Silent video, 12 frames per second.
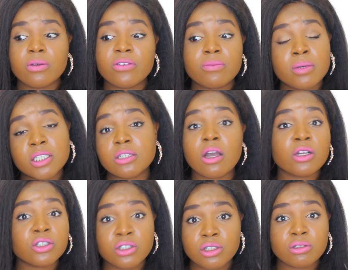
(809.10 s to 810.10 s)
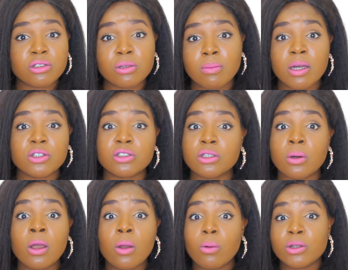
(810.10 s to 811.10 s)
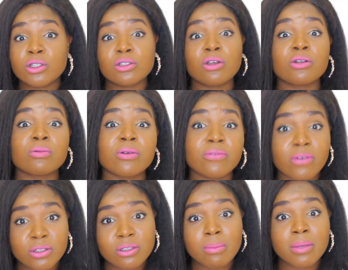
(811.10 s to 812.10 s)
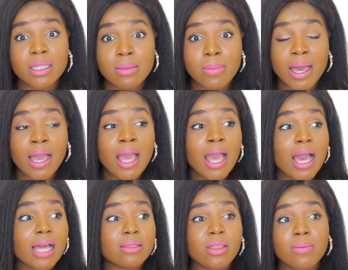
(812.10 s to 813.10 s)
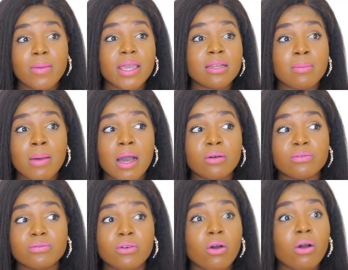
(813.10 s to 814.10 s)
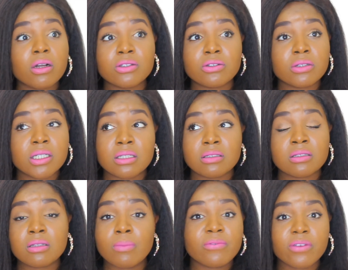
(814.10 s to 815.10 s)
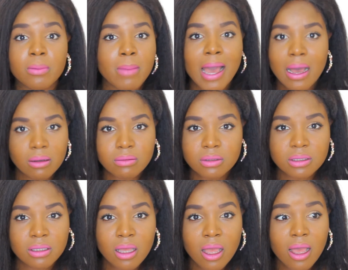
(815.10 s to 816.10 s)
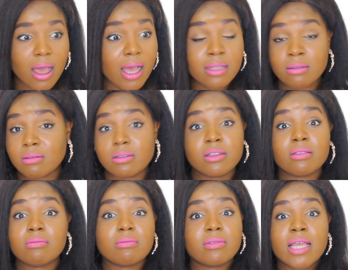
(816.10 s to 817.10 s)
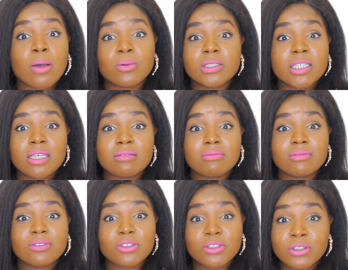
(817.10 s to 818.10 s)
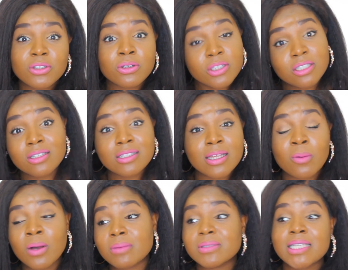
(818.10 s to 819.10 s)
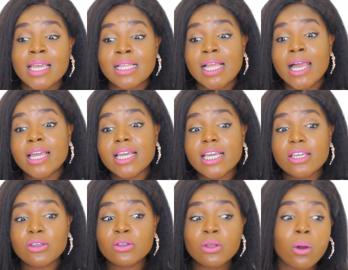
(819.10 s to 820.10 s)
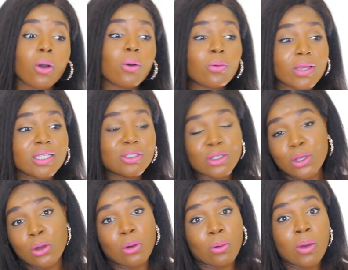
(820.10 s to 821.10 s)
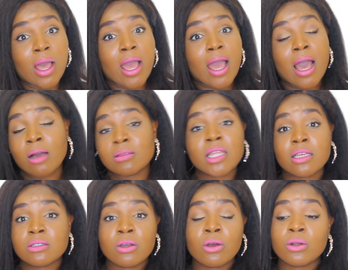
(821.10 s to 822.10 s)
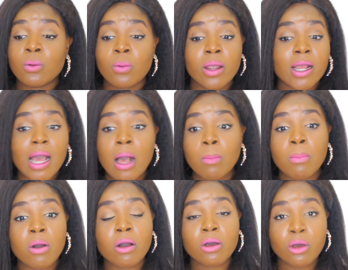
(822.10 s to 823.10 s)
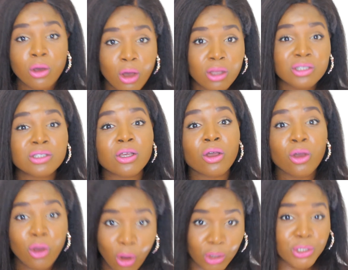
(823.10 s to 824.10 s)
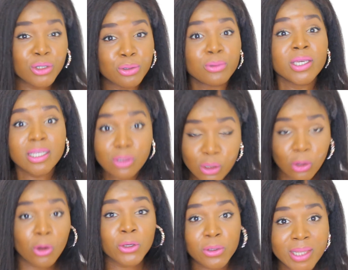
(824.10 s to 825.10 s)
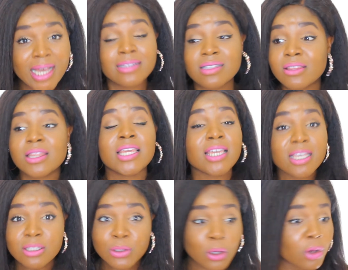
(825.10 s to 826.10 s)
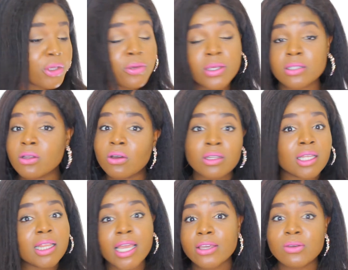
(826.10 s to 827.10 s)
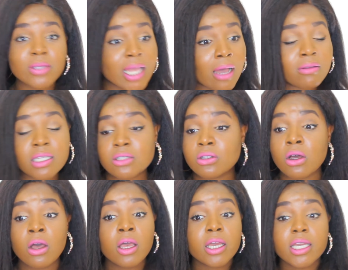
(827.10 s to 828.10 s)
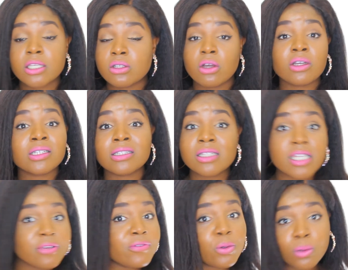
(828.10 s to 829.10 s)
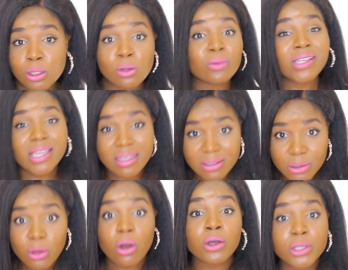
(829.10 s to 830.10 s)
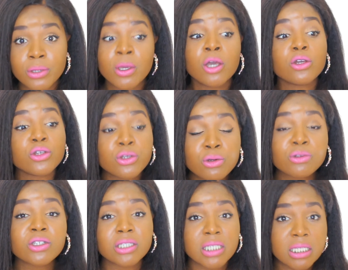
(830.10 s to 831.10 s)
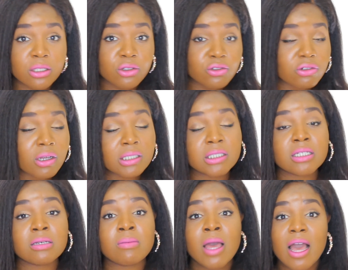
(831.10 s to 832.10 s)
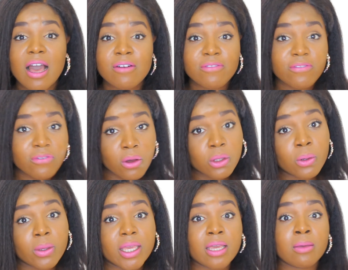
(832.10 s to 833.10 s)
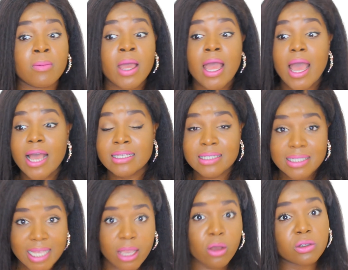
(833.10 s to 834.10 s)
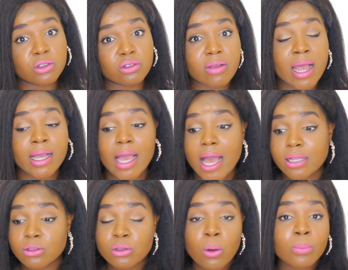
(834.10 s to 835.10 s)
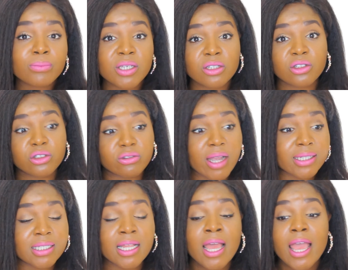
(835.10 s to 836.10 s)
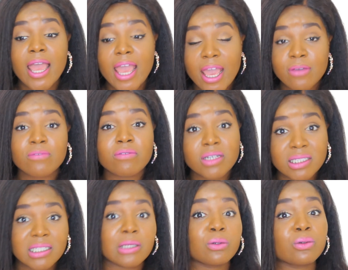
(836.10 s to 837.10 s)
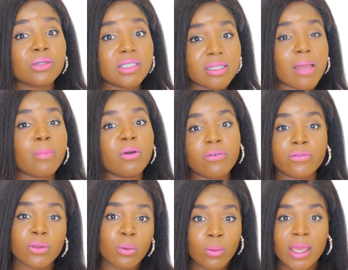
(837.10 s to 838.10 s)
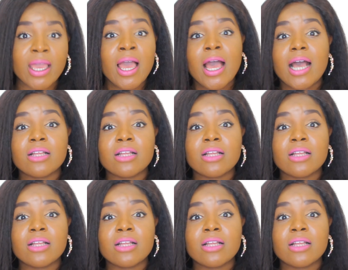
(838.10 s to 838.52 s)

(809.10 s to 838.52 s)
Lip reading: We've been charging you too much, so we're just going to refund your money back. And they paid about 400 and something pounds. And that was it. Do you understand what I'm saying? Like, you don't always know how things are going to work out, but God's got you. He's got you. That's the thing. He's got you. He's not going to let you down. He's not going to leave you alone. He's got you. You just need to trust him and follow him and stay on track, and don't be distracted every single step of the way.